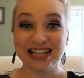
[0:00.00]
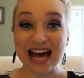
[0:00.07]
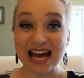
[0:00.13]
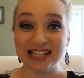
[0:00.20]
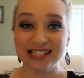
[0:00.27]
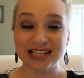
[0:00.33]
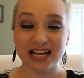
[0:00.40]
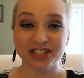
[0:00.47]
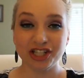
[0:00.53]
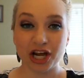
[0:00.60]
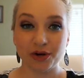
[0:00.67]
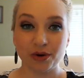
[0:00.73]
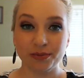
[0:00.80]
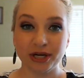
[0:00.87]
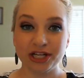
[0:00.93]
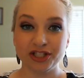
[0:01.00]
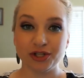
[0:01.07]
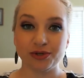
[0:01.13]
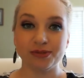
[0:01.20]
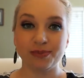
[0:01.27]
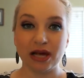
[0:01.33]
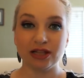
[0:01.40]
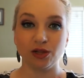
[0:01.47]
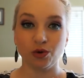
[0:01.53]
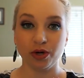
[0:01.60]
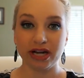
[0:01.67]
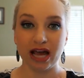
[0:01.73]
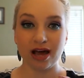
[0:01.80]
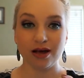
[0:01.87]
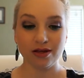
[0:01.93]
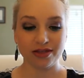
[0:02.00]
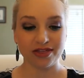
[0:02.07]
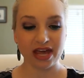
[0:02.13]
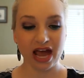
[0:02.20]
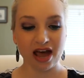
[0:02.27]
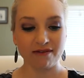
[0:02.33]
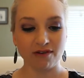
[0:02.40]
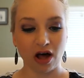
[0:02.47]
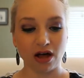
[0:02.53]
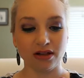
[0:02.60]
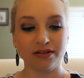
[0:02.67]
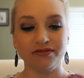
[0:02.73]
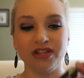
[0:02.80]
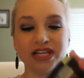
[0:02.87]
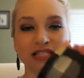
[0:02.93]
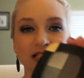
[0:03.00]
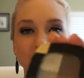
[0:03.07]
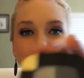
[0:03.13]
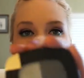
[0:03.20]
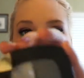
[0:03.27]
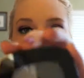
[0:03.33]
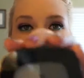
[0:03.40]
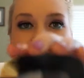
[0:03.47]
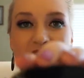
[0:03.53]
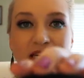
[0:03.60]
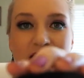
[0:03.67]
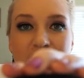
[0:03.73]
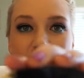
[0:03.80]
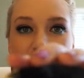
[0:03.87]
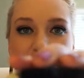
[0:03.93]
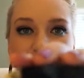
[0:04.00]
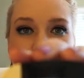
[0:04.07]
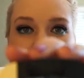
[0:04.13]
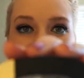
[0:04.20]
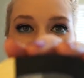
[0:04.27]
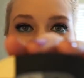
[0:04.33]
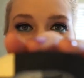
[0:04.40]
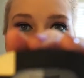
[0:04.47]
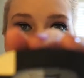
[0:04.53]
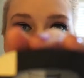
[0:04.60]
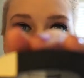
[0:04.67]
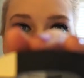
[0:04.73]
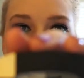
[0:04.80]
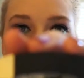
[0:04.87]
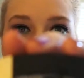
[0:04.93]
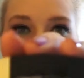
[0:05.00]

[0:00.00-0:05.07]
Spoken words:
The last eyeshadow I'm going to do is by L'Oreal. They have all of these little mini 4-packs